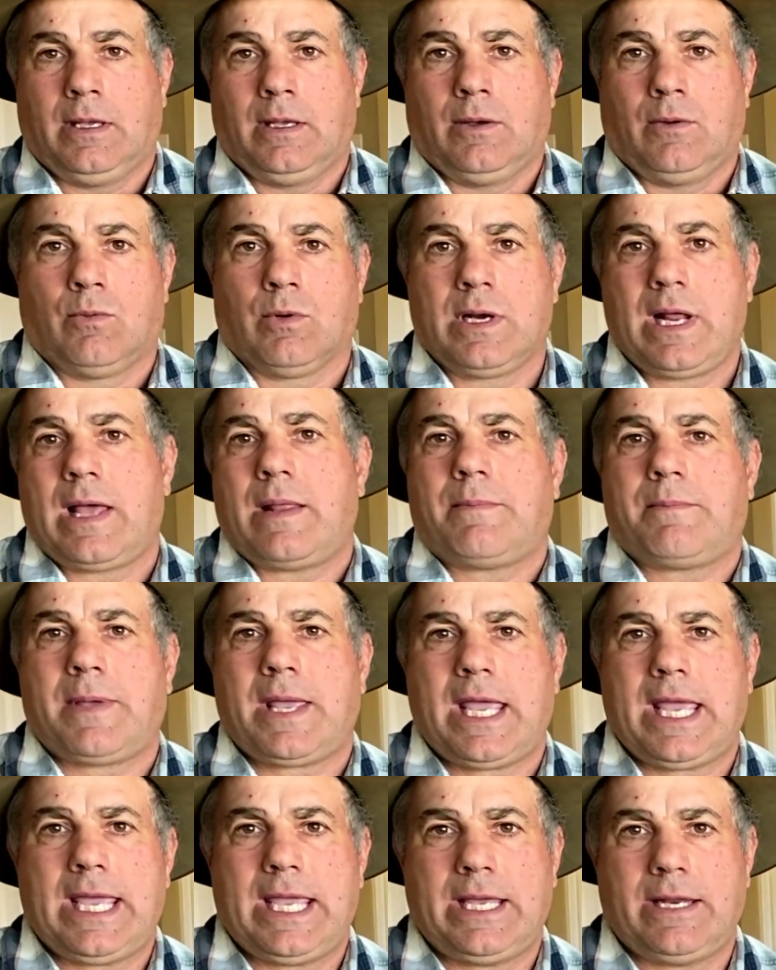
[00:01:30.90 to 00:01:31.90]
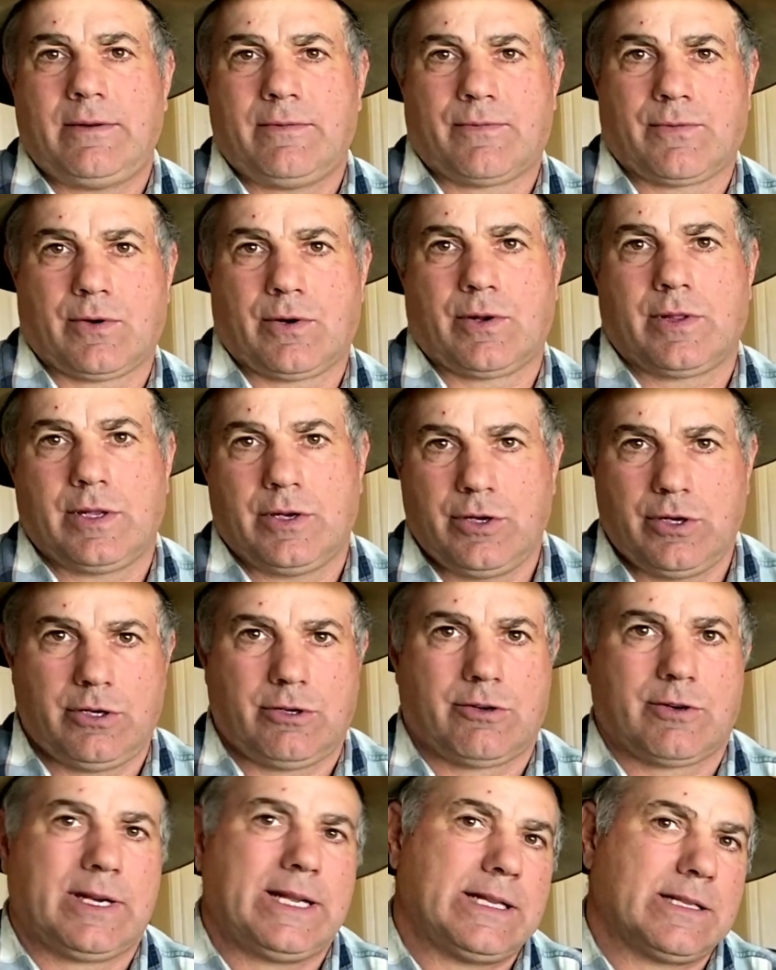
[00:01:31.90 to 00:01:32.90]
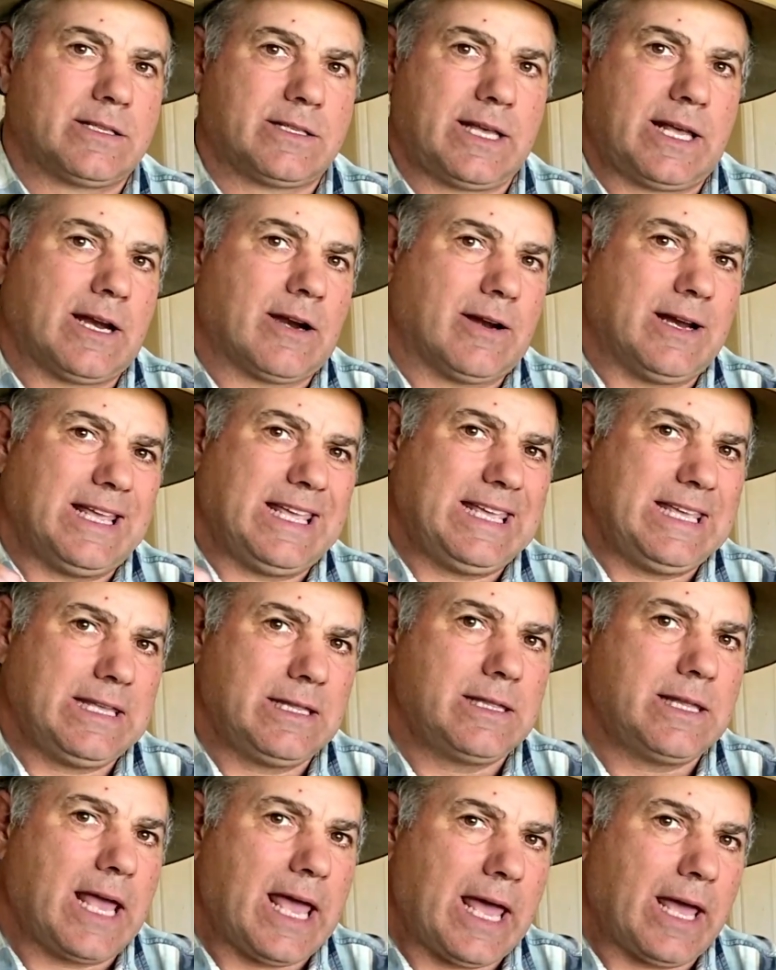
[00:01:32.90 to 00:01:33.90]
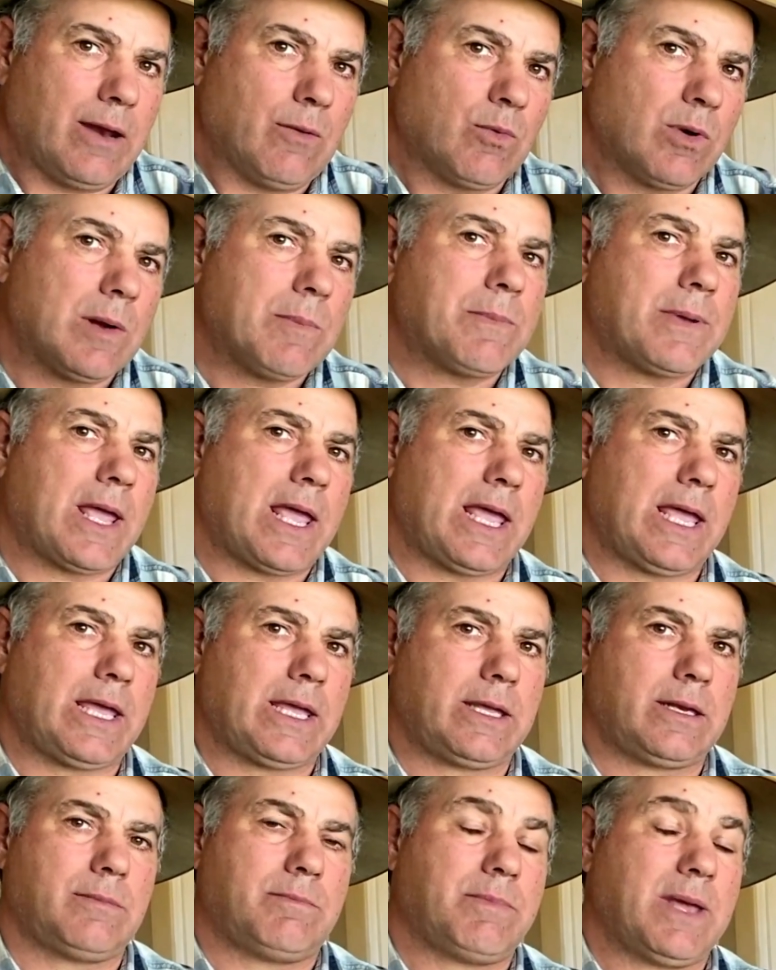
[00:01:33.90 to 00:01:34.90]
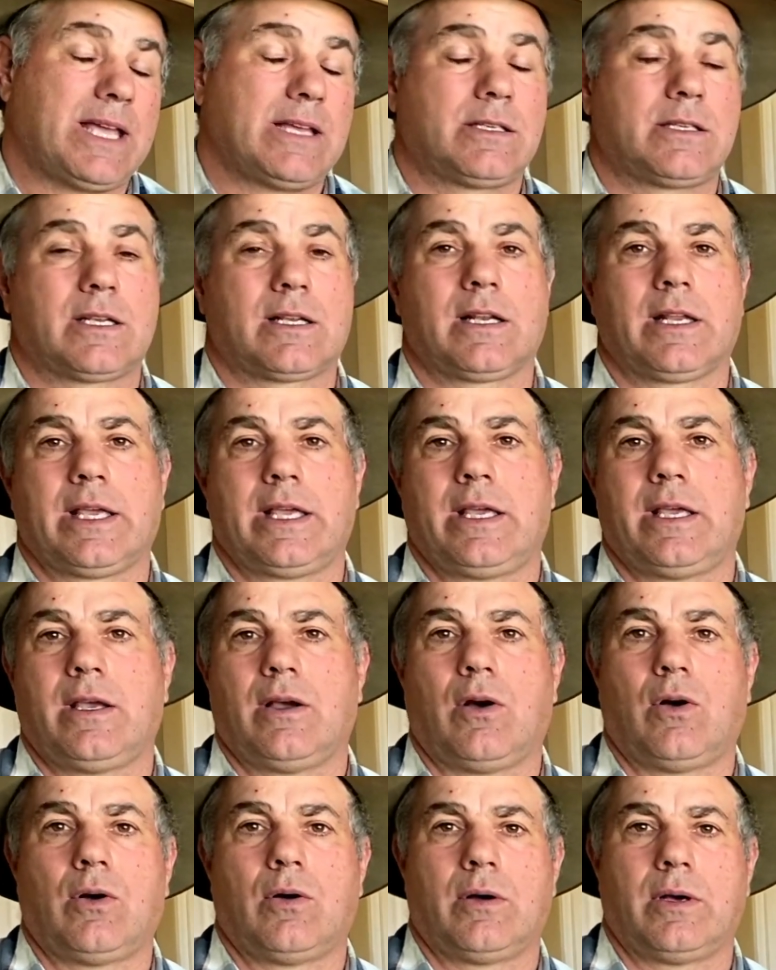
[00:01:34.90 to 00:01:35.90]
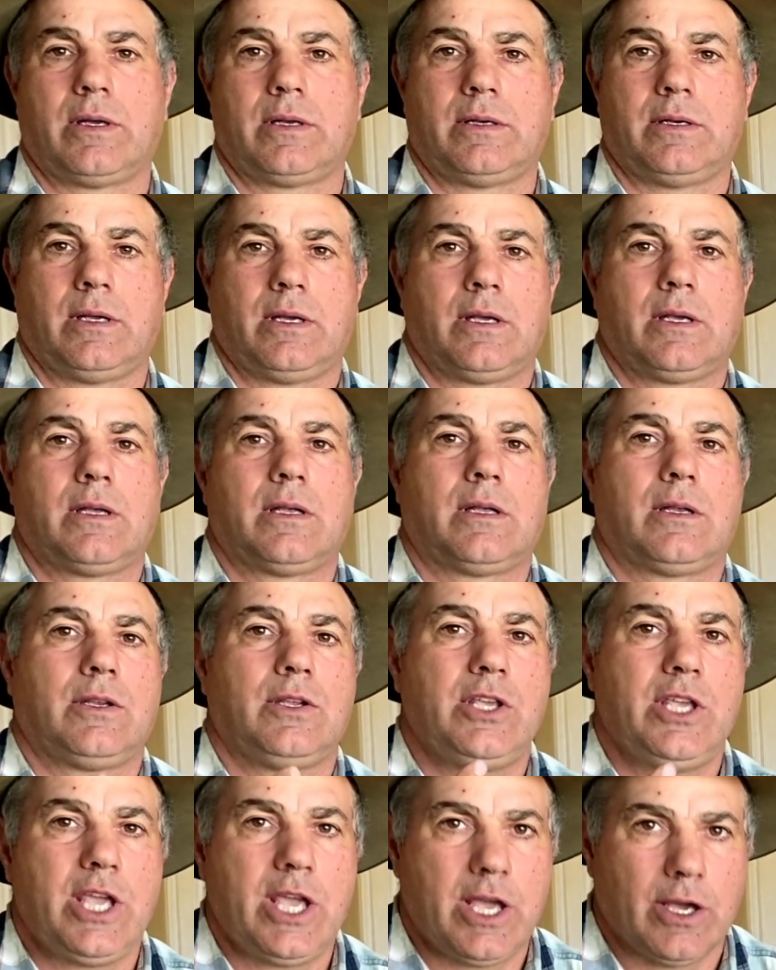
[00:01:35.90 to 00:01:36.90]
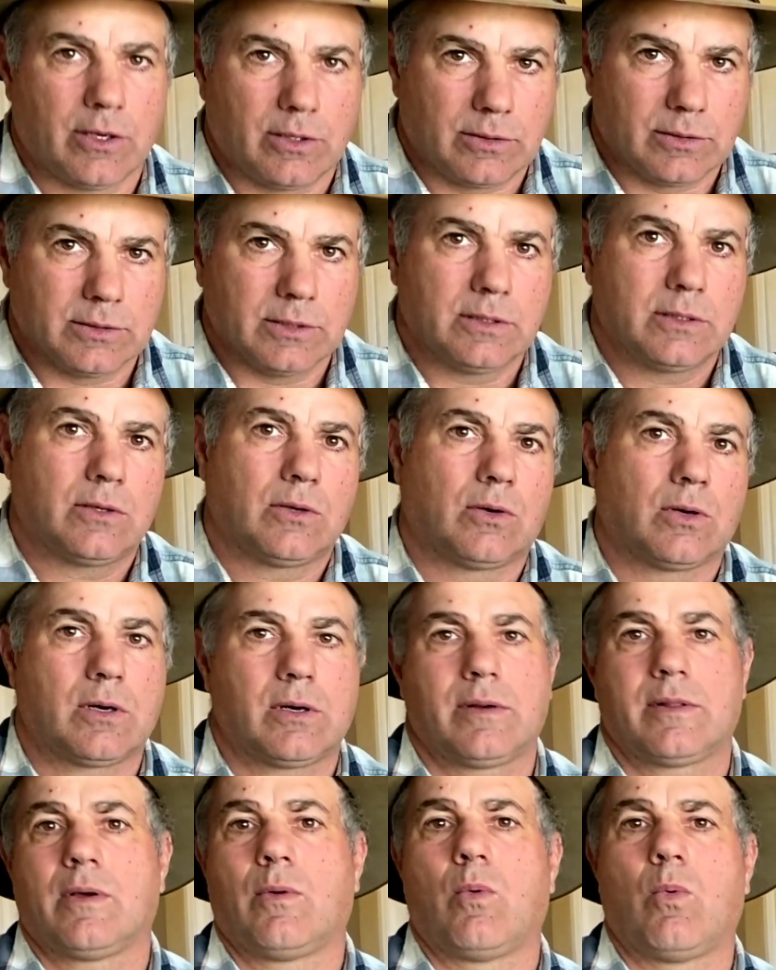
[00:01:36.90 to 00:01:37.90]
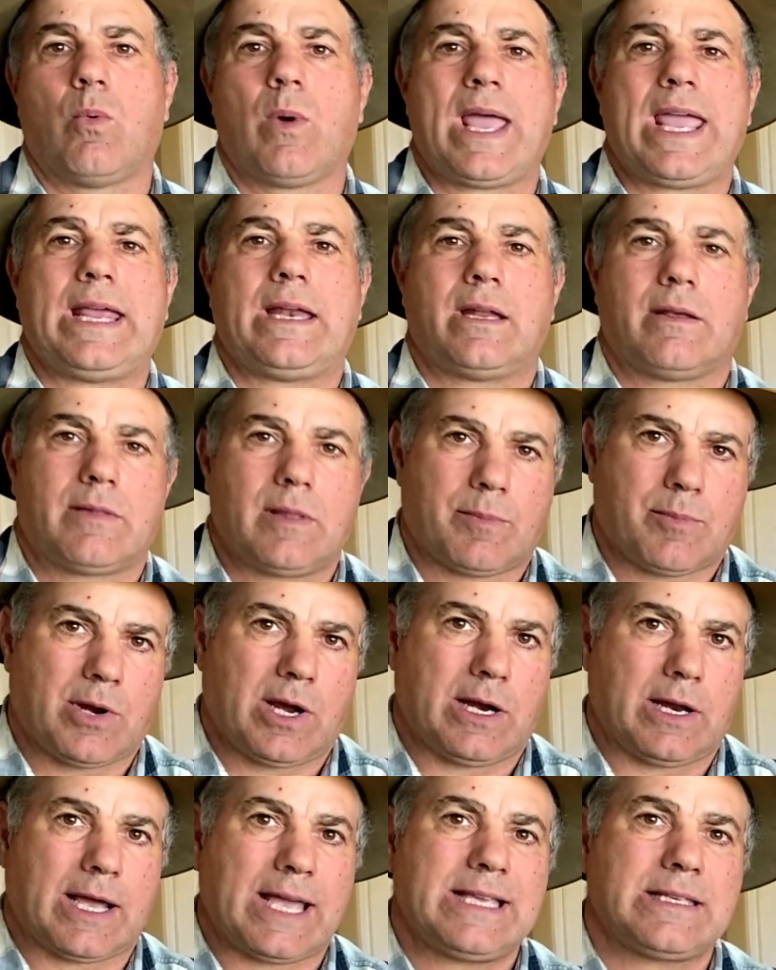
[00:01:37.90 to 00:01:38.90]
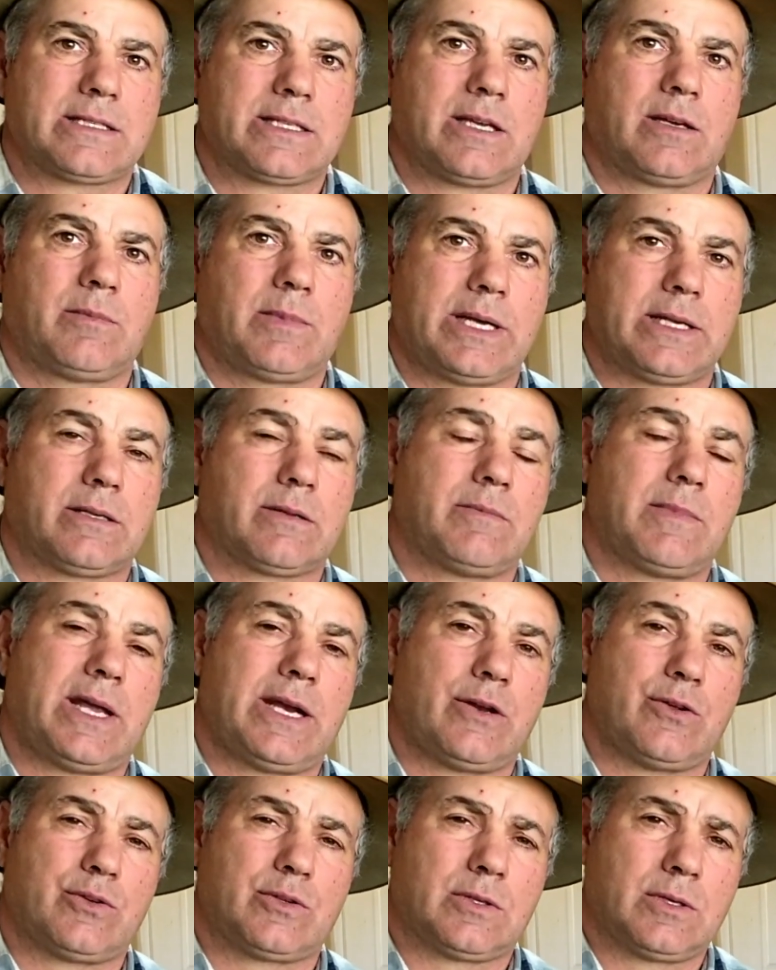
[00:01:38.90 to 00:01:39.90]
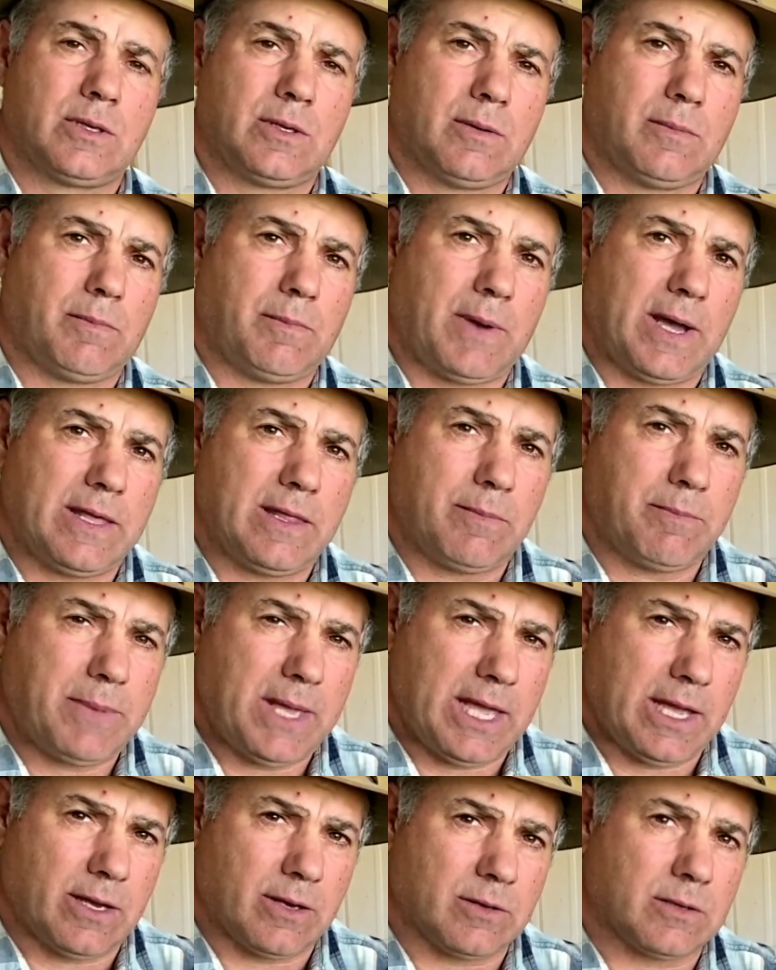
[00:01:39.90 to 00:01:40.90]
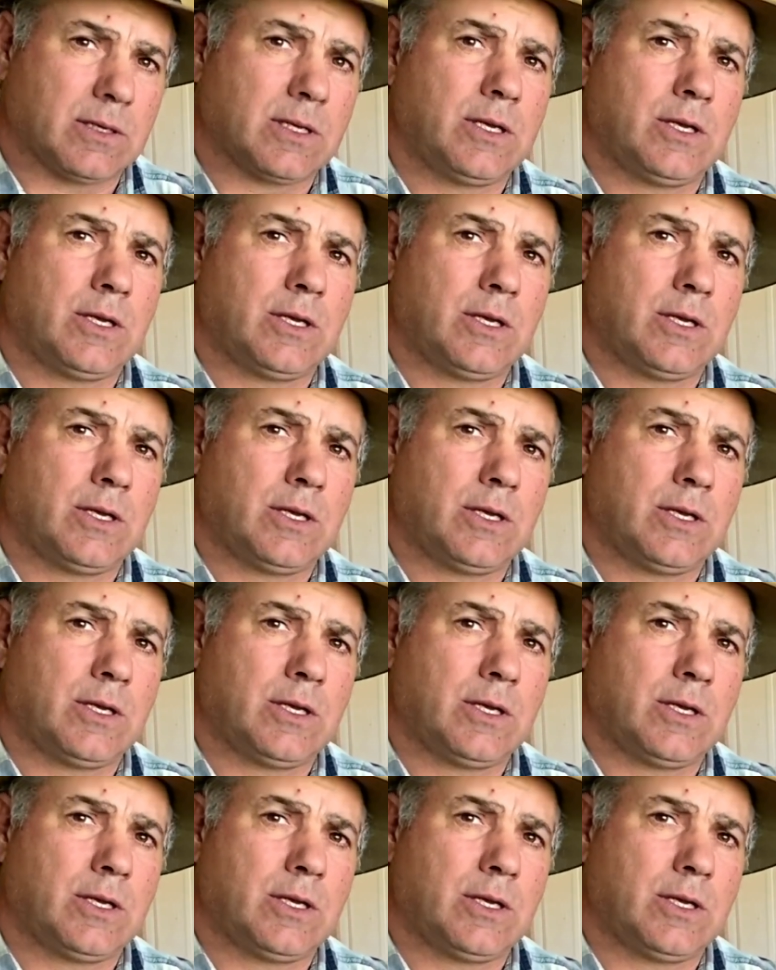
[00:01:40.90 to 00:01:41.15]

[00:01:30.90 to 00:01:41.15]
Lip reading: We're not paid for the nutrients that are in that. We're paid basically on yield or the weight of the product. I sell my tomatoes by the pound.